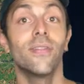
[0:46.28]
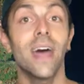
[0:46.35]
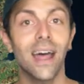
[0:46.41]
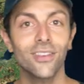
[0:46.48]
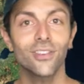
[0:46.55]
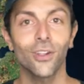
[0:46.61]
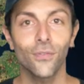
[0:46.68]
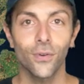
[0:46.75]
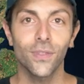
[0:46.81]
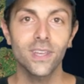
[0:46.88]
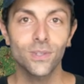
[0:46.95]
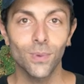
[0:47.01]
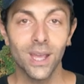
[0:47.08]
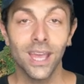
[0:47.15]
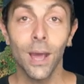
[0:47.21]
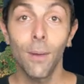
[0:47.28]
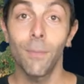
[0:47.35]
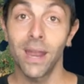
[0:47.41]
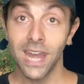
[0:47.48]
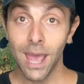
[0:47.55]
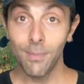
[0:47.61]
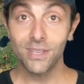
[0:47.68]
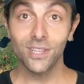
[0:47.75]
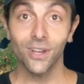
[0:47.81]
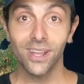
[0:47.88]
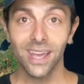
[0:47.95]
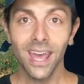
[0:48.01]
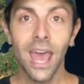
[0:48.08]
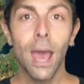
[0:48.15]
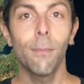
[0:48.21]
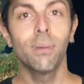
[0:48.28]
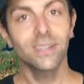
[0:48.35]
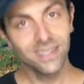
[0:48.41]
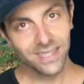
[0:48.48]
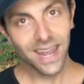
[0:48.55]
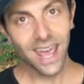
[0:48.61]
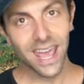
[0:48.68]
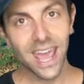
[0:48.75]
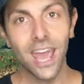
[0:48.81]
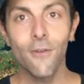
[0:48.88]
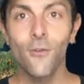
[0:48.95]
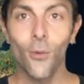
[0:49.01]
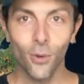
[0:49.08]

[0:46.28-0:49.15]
That's all for this week. My name is Jorge, but stay if you